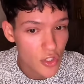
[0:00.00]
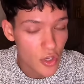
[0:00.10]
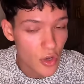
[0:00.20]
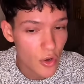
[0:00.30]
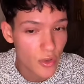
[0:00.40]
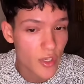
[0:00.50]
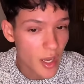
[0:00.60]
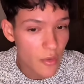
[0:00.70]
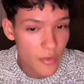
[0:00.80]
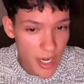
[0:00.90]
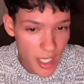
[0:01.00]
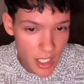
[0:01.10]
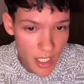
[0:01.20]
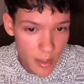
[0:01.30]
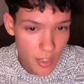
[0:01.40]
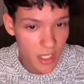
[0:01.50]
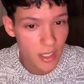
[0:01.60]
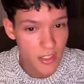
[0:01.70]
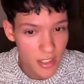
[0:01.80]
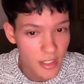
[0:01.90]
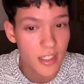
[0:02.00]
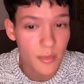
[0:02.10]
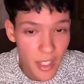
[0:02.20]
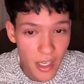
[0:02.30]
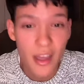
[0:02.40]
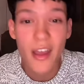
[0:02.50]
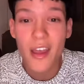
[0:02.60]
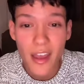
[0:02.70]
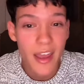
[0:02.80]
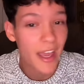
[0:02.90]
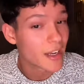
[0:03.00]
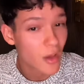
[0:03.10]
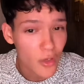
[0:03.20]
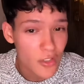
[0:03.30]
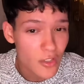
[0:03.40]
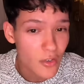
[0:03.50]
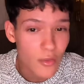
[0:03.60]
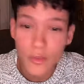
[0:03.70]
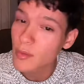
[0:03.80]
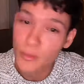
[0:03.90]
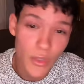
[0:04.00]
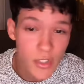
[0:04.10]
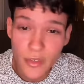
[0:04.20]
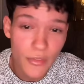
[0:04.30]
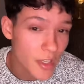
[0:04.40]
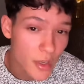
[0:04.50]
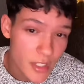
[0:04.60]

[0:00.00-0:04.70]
So get ready because it's gonna be a... And also, music